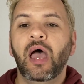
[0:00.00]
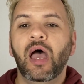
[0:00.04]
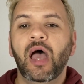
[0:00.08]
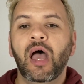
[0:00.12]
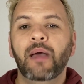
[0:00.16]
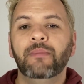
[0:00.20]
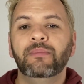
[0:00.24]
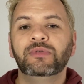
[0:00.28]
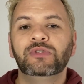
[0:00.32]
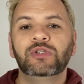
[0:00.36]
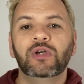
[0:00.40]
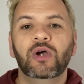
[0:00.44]

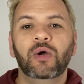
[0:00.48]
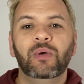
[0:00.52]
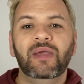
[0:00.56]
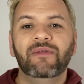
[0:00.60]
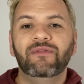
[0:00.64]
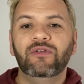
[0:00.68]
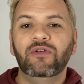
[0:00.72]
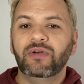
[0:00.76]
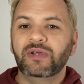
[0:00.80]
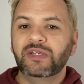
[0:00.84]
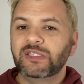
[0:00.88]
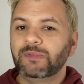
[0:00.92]
So
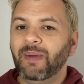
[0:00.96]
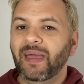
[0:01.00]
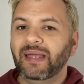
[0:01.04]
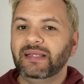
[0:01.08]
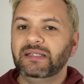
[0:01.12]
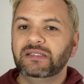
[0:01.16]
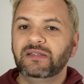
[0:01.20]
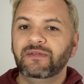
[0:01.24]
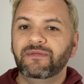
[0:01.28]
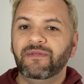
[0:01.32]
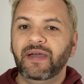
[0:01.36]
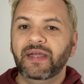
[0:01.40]
if you're
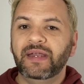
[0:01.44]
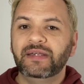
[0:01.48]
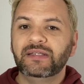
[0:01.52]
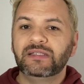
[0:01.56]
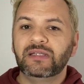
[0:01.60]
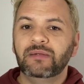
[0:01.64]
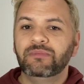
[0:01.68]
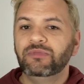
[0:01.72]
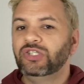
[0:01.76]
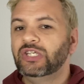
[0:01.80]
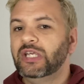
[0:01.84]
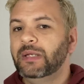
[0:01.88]
expected to find
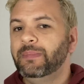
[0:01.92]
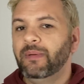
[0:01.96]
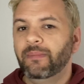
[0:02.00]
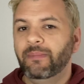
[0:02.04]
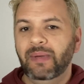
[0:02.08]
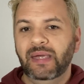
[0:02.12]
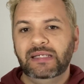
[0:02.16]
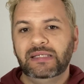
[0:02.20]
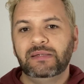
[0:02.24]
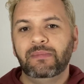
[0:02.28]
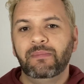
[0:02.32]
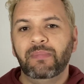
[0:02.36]
some cheap,
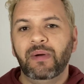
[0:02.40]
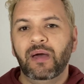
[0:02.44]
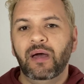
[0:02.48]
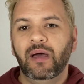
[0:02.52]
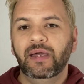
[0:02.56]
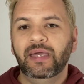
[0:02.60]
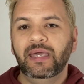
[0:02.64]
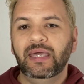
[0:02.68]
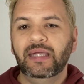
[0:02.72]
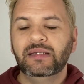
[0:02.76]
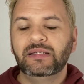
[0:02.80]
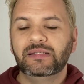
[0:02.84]
amazing
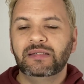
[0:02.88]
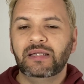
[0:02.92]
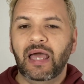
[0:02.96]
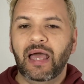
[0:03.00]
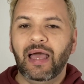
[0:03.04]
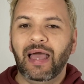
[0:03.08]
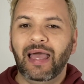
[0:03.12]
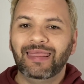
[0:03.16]
bargains,